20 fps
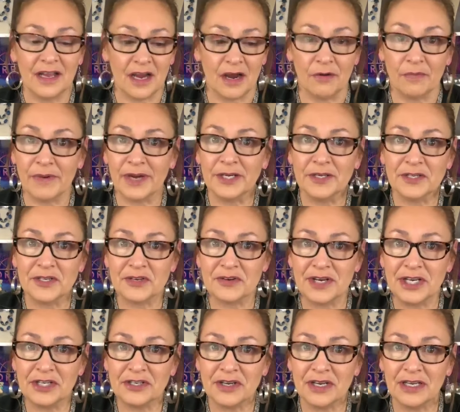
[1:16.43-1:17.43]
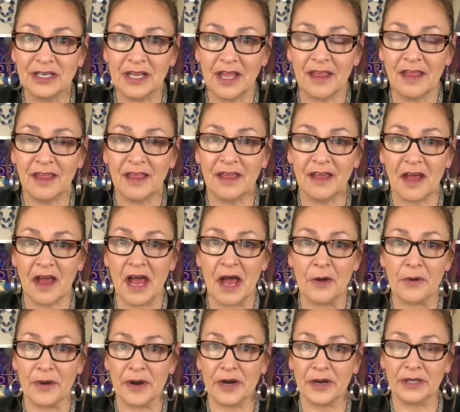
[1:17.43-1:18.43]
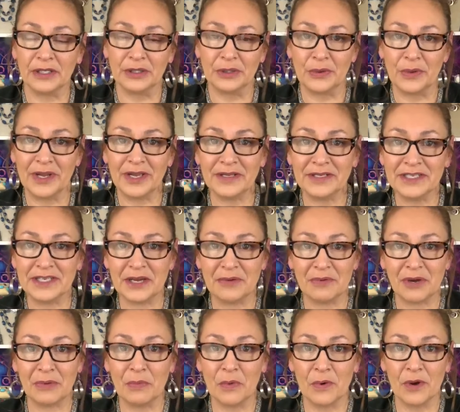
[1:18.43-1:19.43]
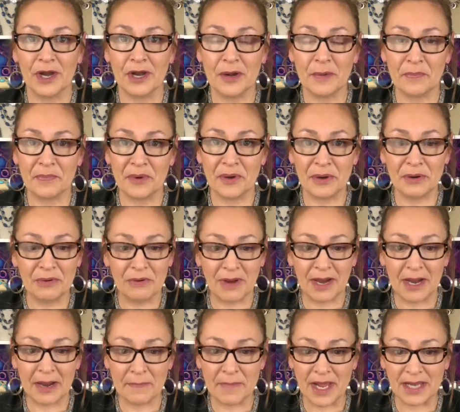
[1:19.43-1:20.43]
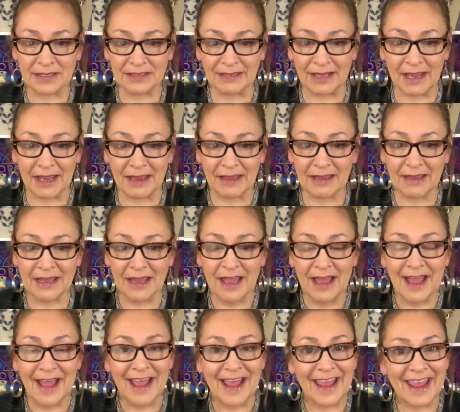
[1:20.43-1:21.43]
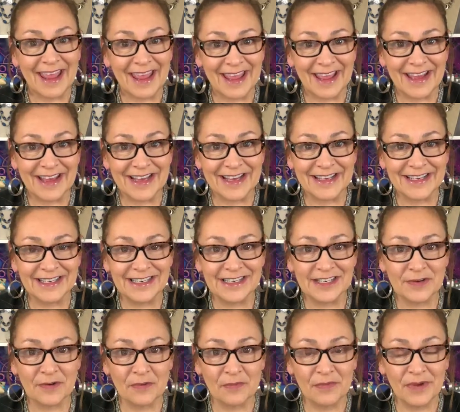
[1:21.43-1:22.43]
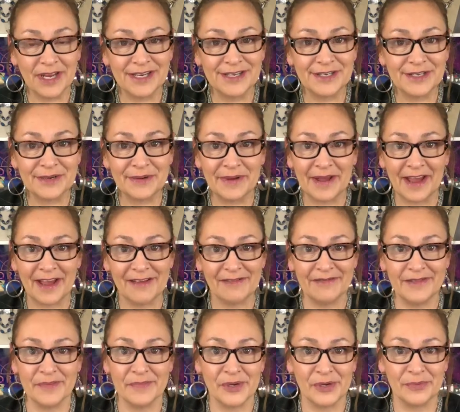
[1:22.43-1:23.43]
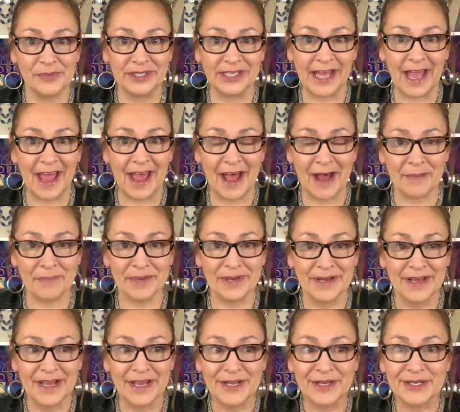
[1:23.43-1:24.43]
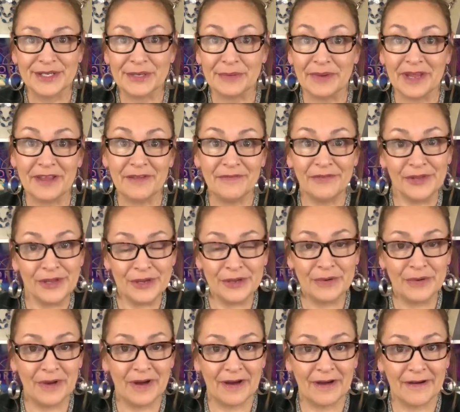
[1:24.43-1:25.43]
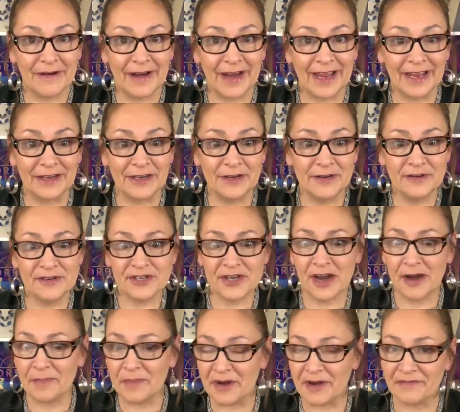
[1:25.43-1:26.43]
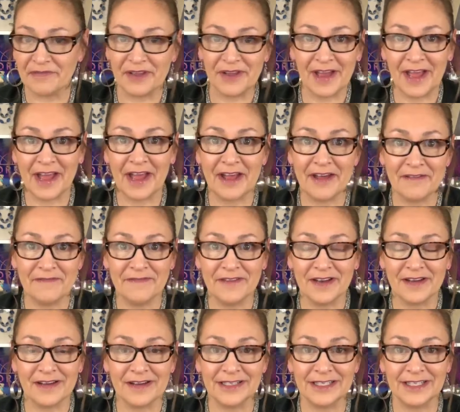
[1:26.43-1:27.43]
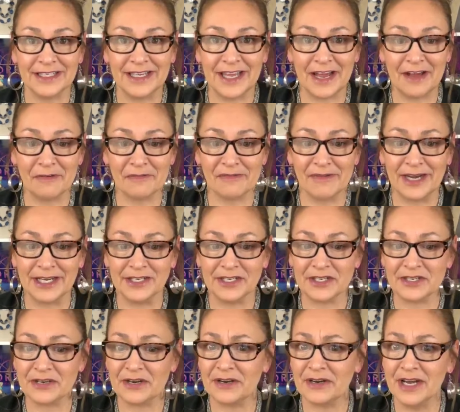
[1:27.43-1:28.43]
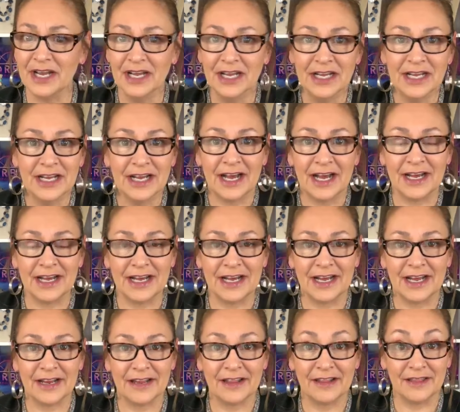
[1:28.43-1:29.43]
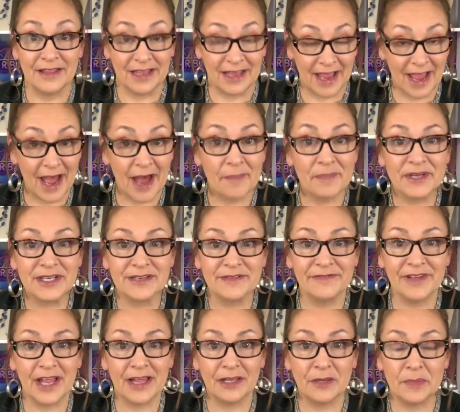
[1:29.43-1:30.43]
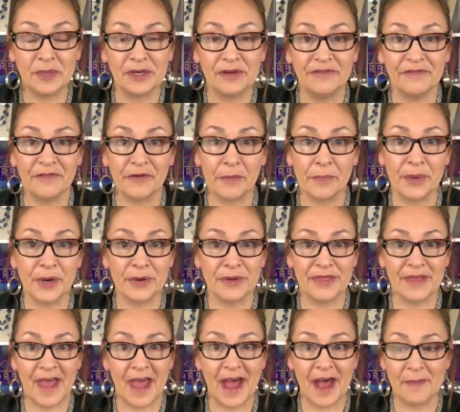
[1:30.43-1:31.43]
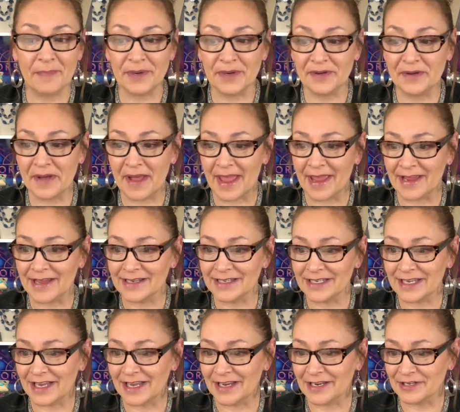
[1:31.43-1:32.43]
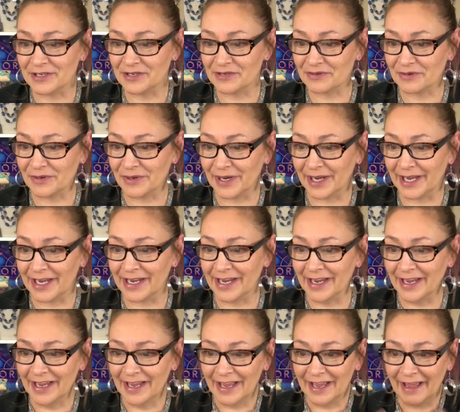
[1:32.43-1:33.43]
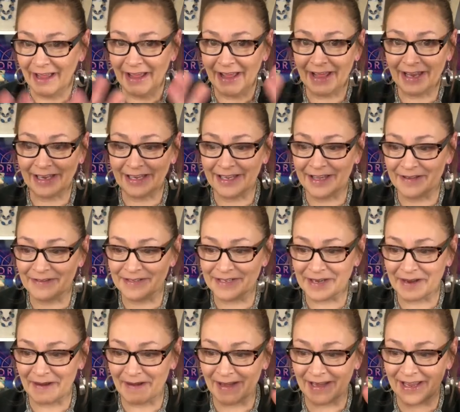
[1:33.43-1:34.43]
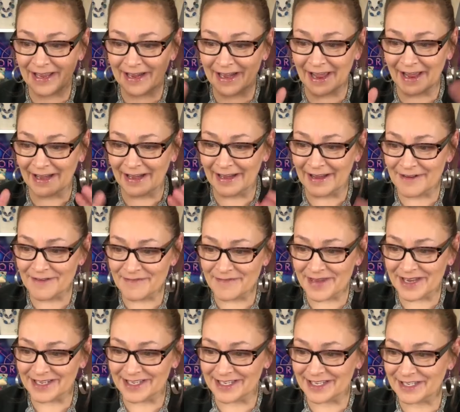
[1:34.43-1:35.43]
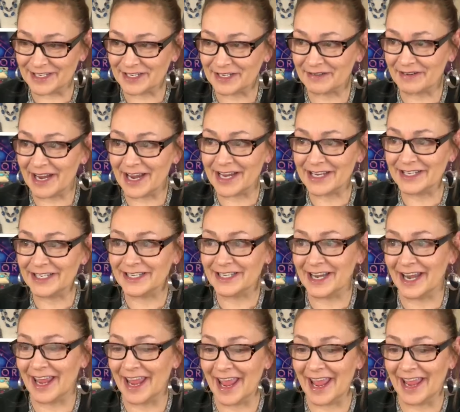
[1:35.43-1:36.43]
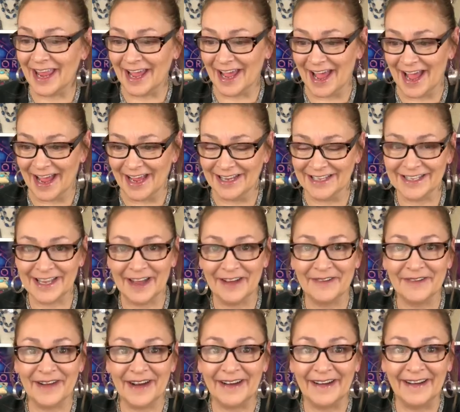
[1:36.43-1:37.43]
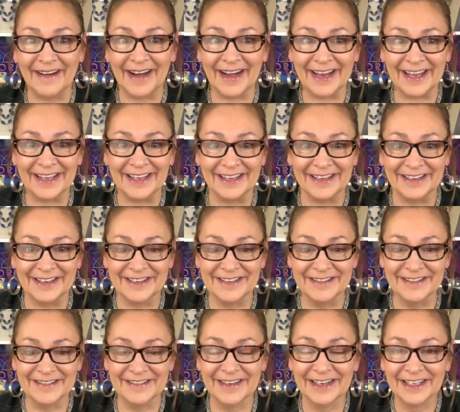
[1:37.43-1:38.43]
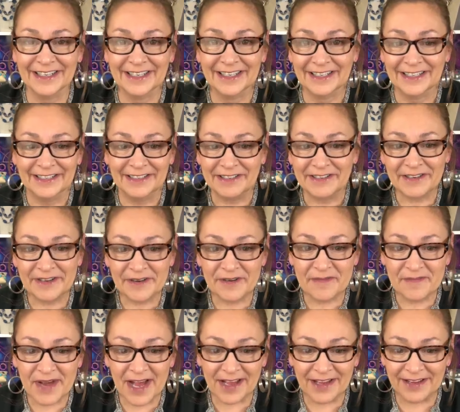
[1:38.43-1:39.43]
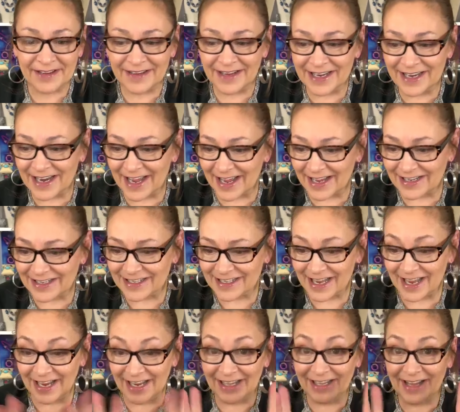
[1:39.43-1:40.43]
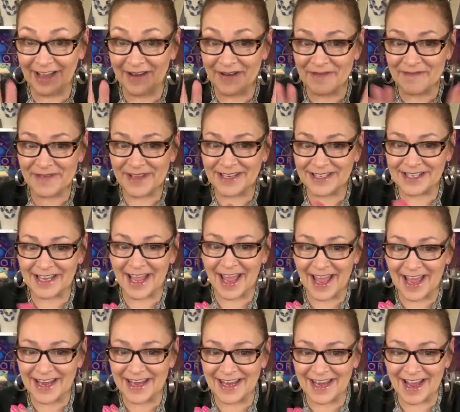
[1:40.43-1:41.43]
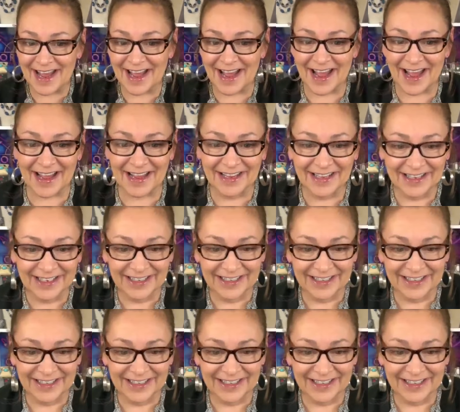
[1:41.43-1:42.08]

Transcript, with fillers: Our registration link, our loyalty reward program link, and we do have the mobile app. So if you are a new shopper, if you have not yet registered, uh, the app is available for both Apple and Android. Hello, Darlene. Hello, Miss Trish. Hey, guys. How are you? Oh, my goodness. Hello, Miss Edna.